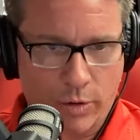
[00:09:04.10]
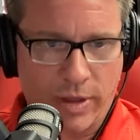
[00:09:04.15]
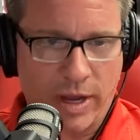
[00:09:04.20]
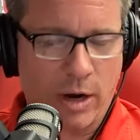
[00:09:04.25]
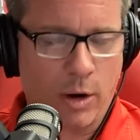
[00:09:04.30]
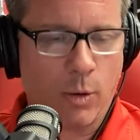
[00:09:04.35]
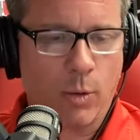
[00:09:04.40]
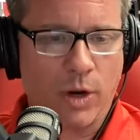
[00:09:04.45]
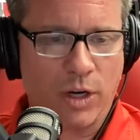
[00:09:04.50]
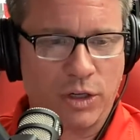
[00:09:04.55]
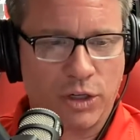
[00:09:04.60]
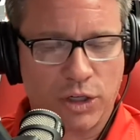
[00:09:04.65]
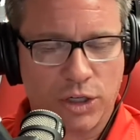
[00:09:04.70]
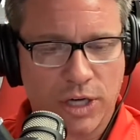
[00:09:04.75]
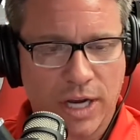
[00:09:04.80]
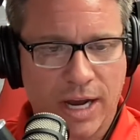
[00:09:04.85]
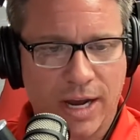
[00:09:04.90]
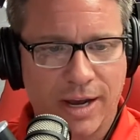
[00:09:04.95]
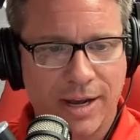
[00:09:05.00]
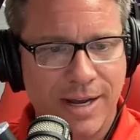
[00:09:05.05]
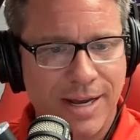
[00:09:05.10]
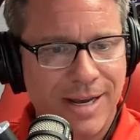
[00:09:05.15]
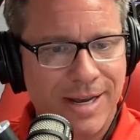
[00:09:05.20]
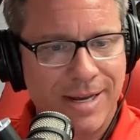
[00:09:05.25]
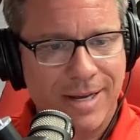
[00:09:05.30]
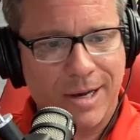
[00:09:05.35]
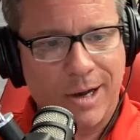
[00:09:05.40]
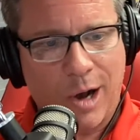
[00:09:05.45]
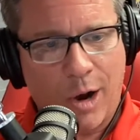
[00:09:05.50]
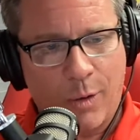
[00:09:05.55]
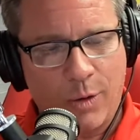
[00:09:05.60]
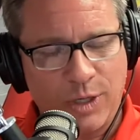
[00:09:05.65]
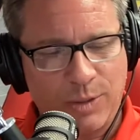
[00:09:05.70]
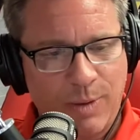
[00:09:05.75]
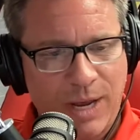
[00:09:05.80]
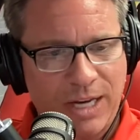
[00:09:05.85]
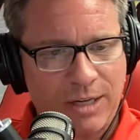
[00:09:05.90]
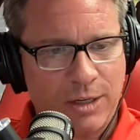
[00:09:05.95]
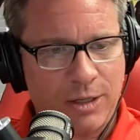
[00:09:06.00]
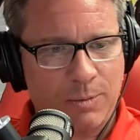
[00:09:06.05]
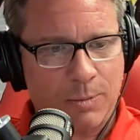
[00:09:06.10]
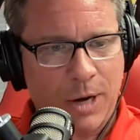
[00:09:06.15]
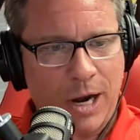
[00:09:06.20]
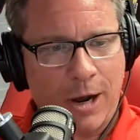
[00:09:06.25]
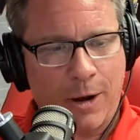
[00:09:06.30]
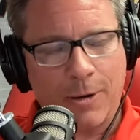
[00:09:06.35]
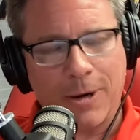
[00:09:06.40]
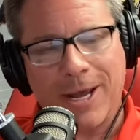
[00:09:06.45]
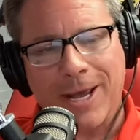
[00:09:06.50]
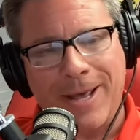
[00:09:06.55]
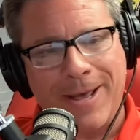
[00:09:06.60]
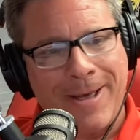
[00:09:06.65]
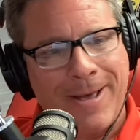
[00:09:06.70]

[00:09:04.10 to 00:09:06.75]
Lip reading: there, which always makes us proud.